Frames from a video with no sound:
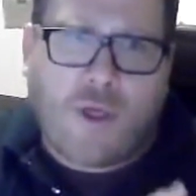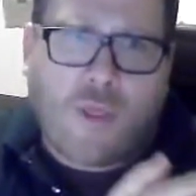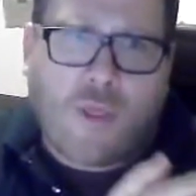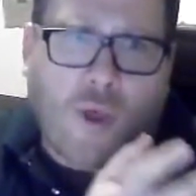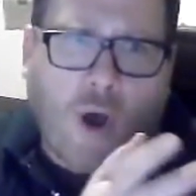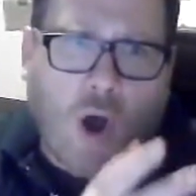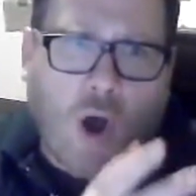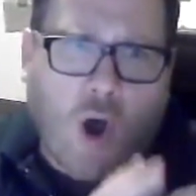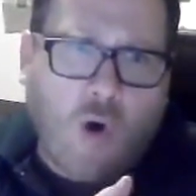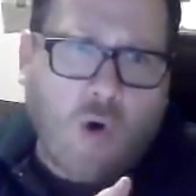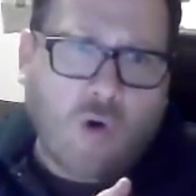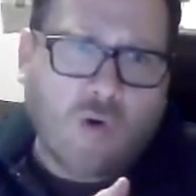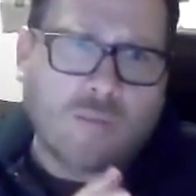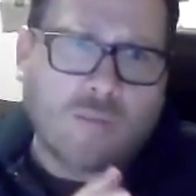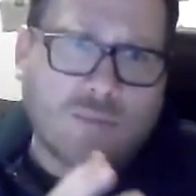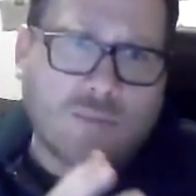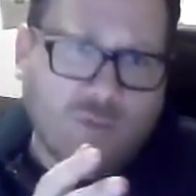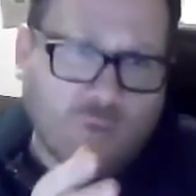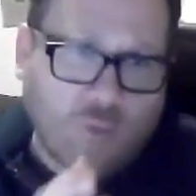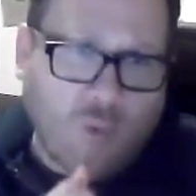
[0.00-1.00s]
the
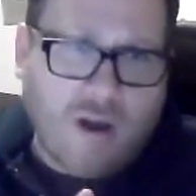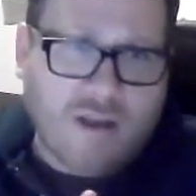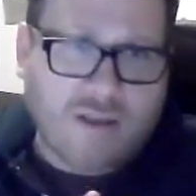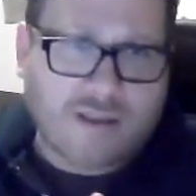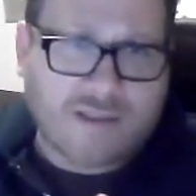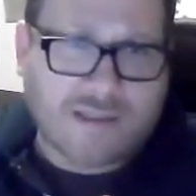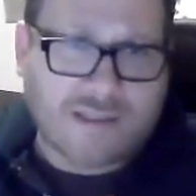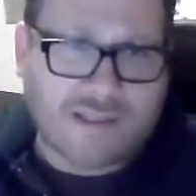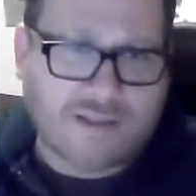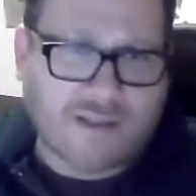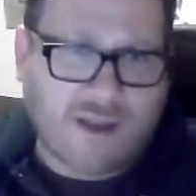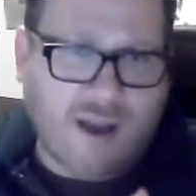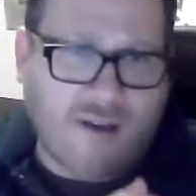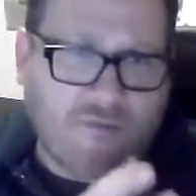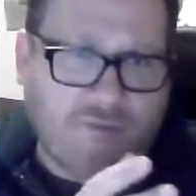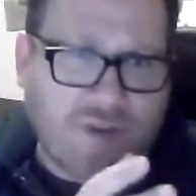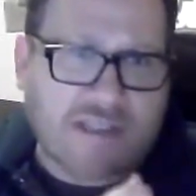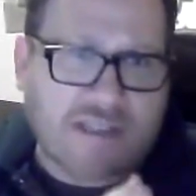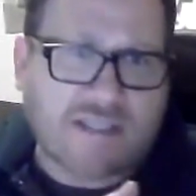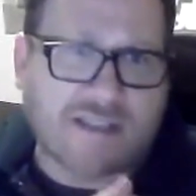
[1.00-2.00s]
home was a
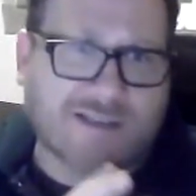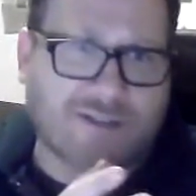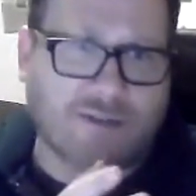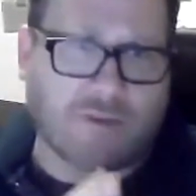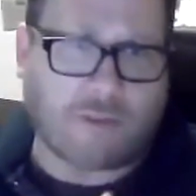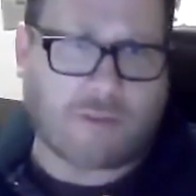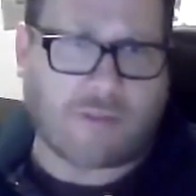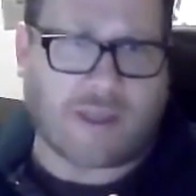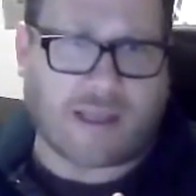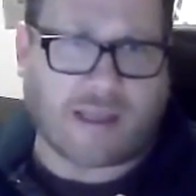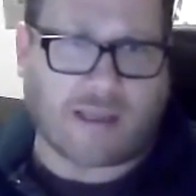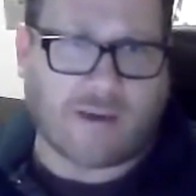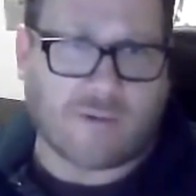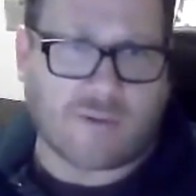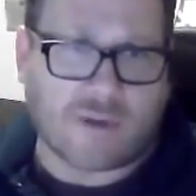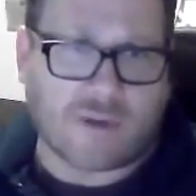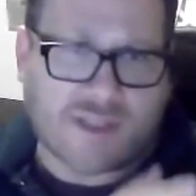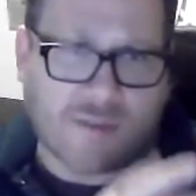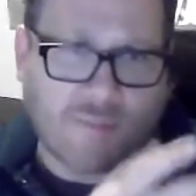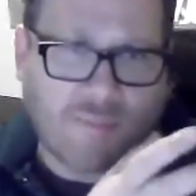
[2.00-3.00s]
physical thing. It
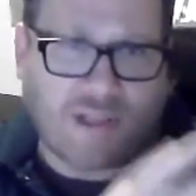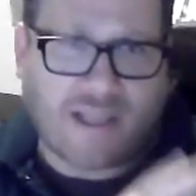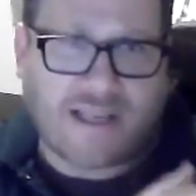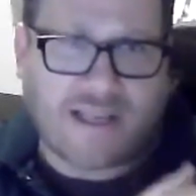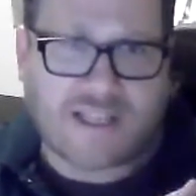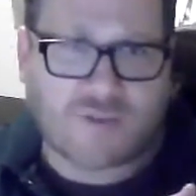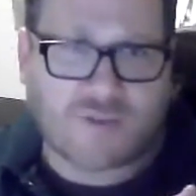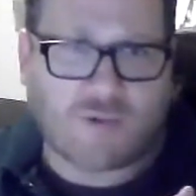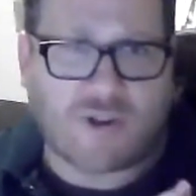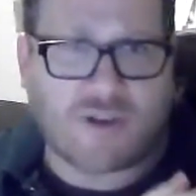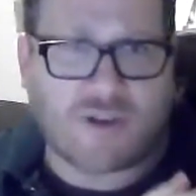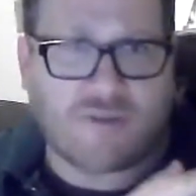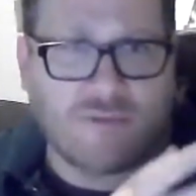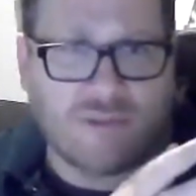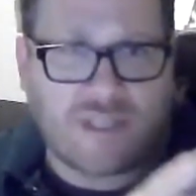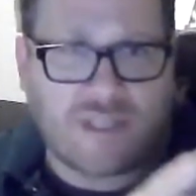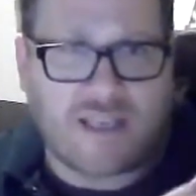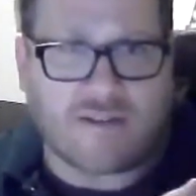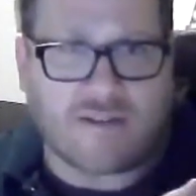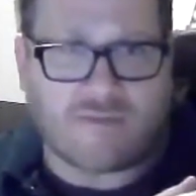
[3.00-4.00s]
was a place where you
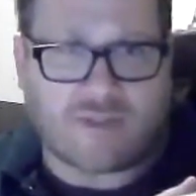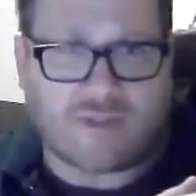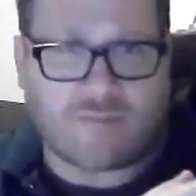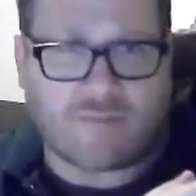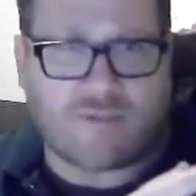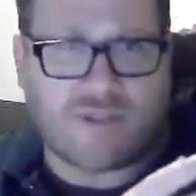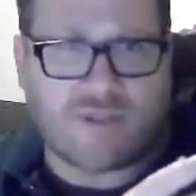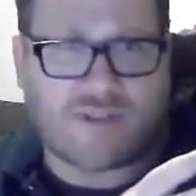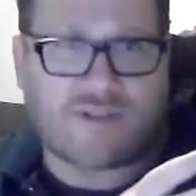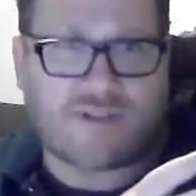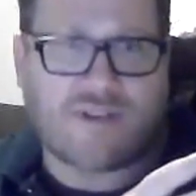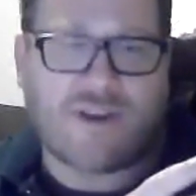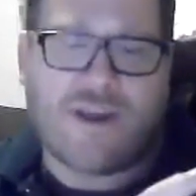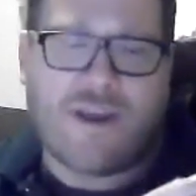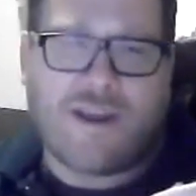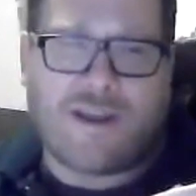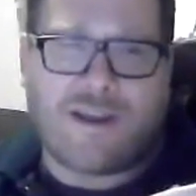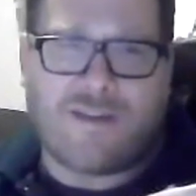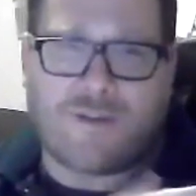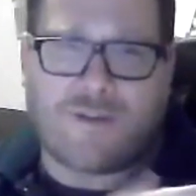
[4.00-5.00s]
lived. It was,
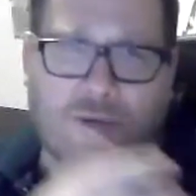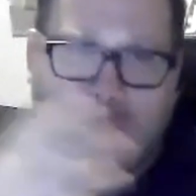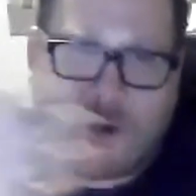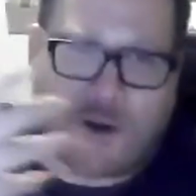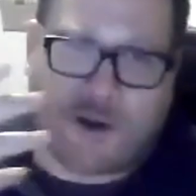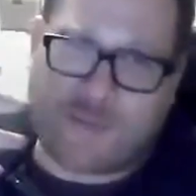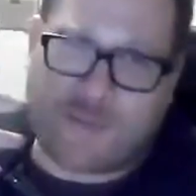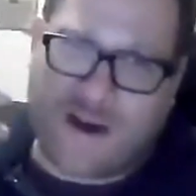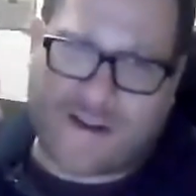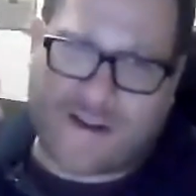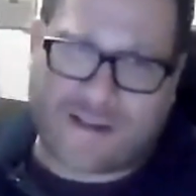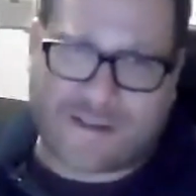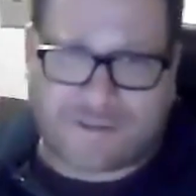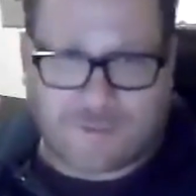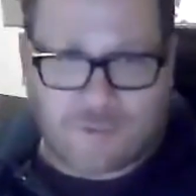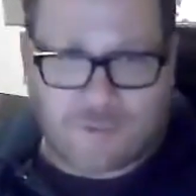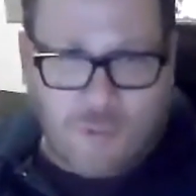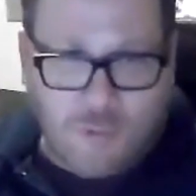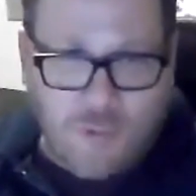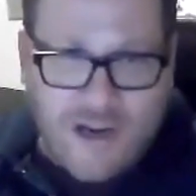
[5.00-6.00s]
if you thought about it
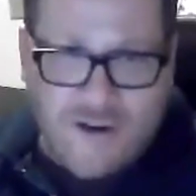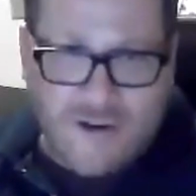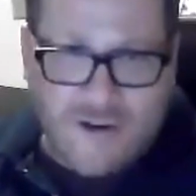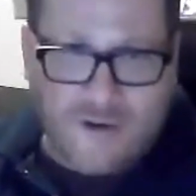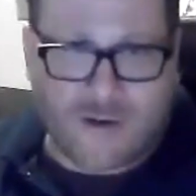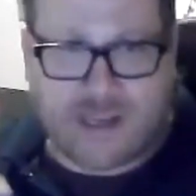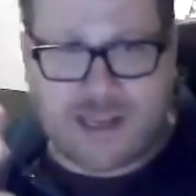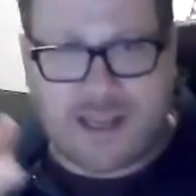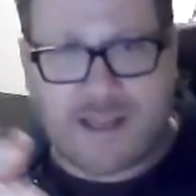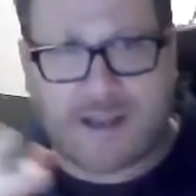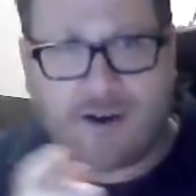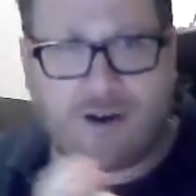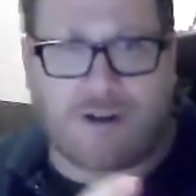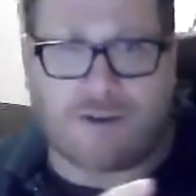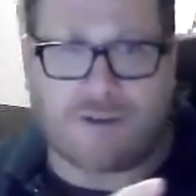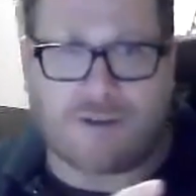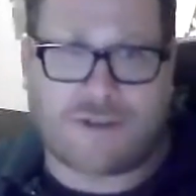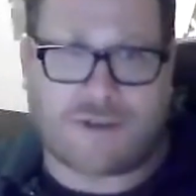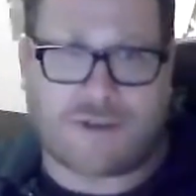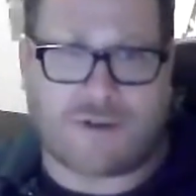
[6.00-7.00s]
in weird
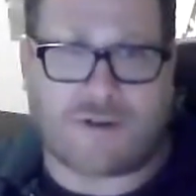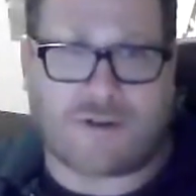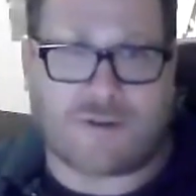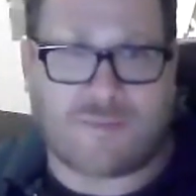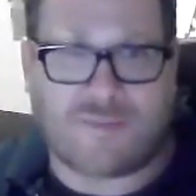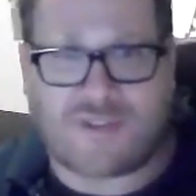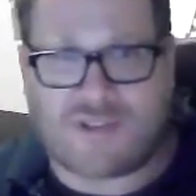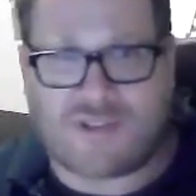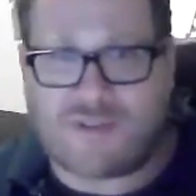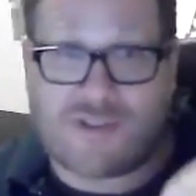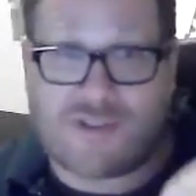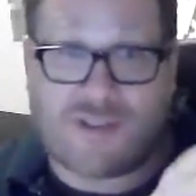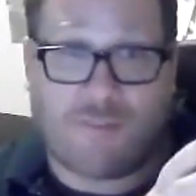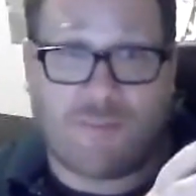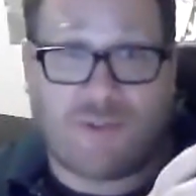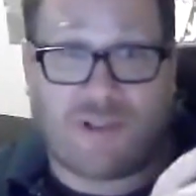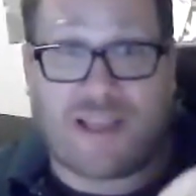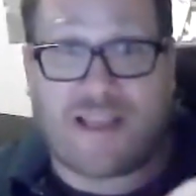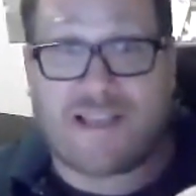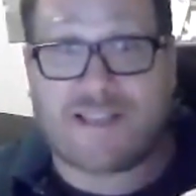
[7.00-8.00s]
econ terms, is the
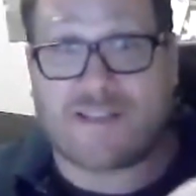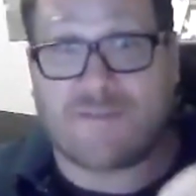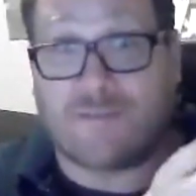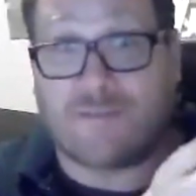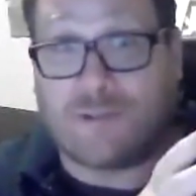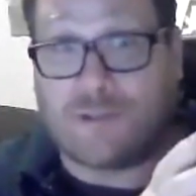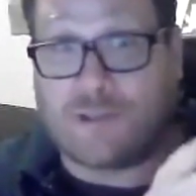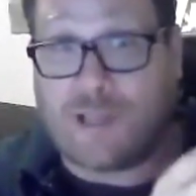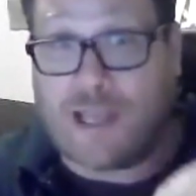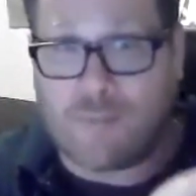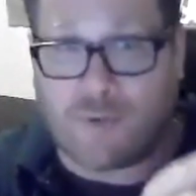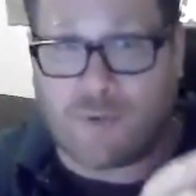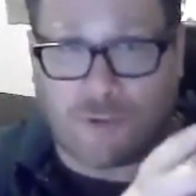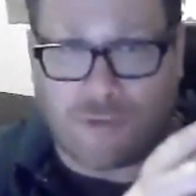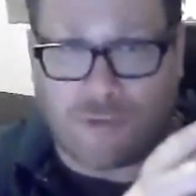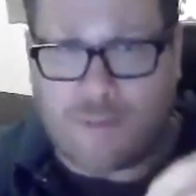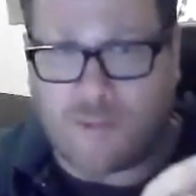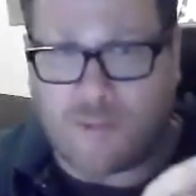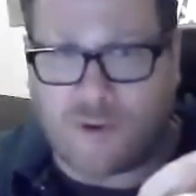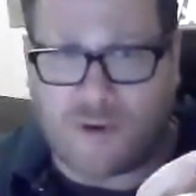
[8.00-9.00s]
place of labor
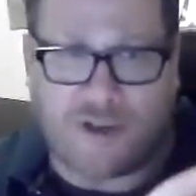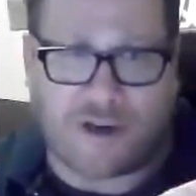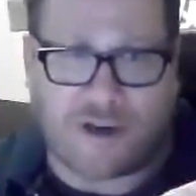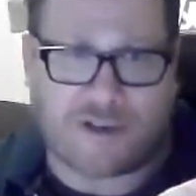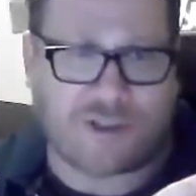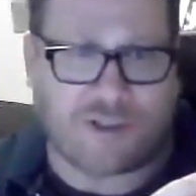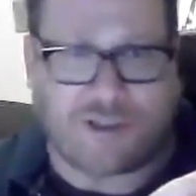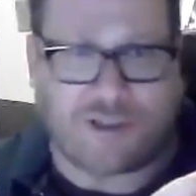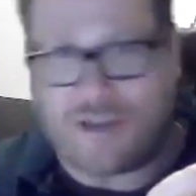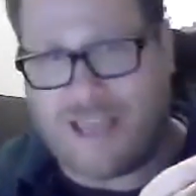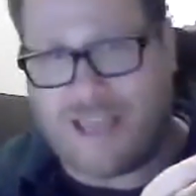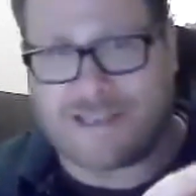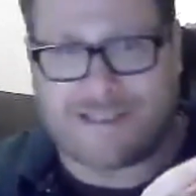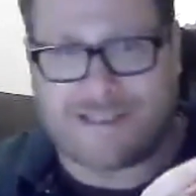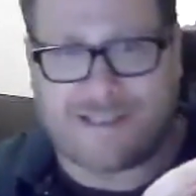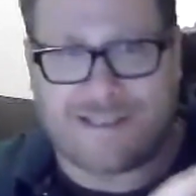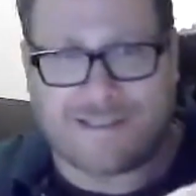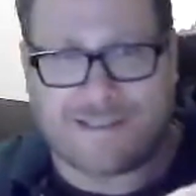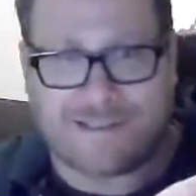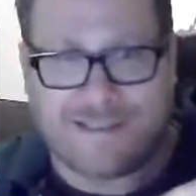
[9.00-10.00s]
reproduction, as
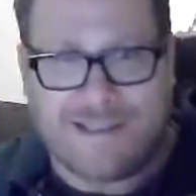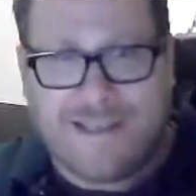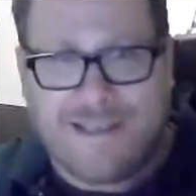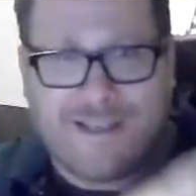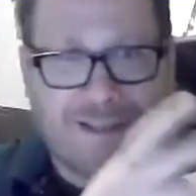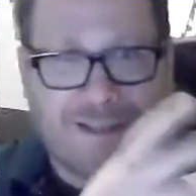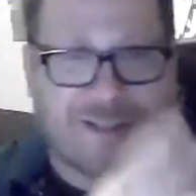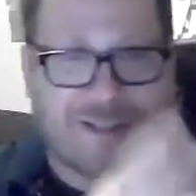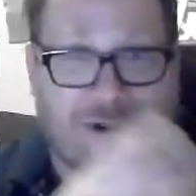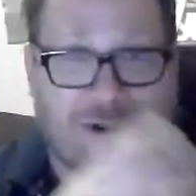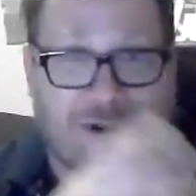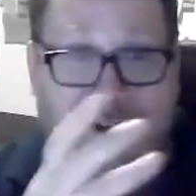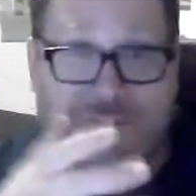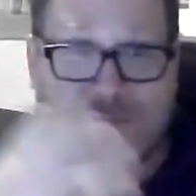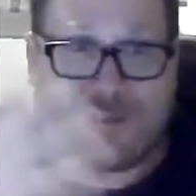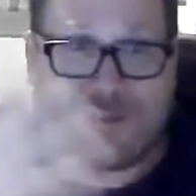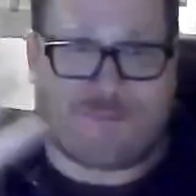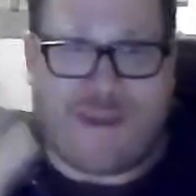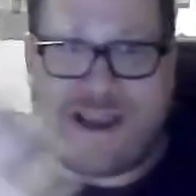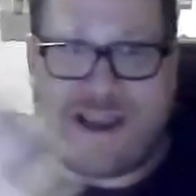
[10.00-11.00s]
in is where you
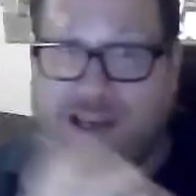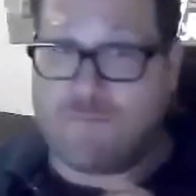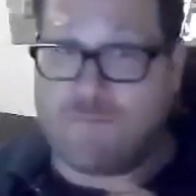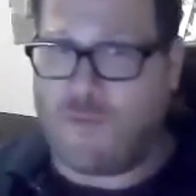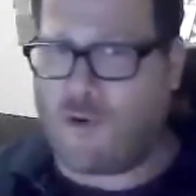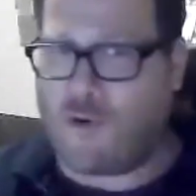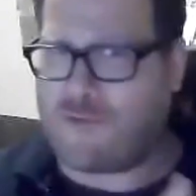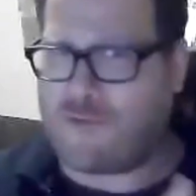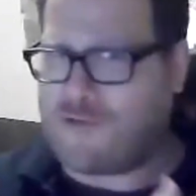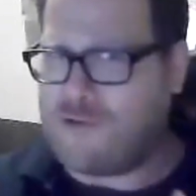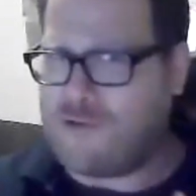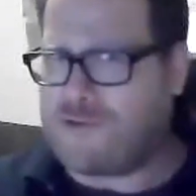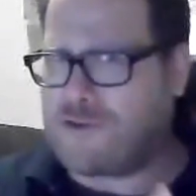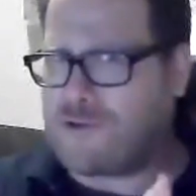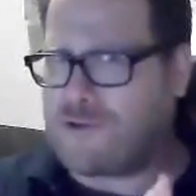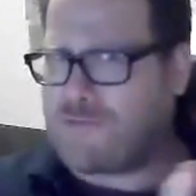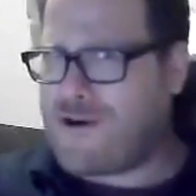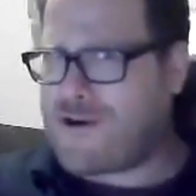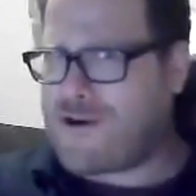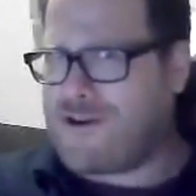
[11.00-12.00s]
would make more future
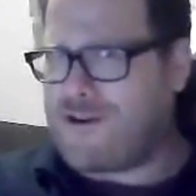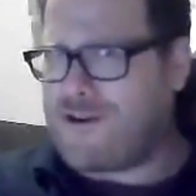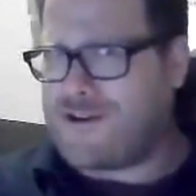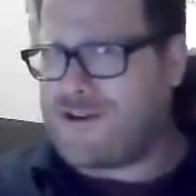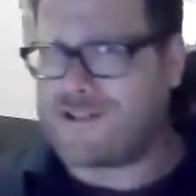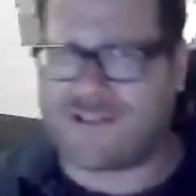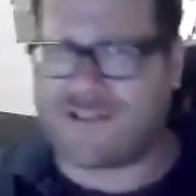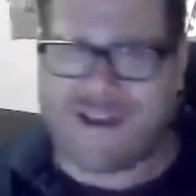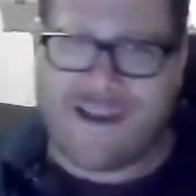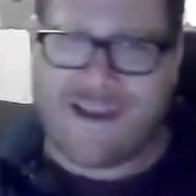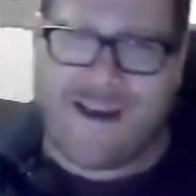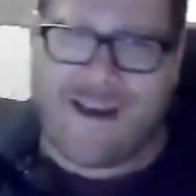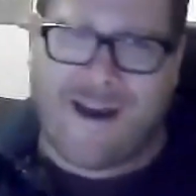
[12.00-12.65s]
workers.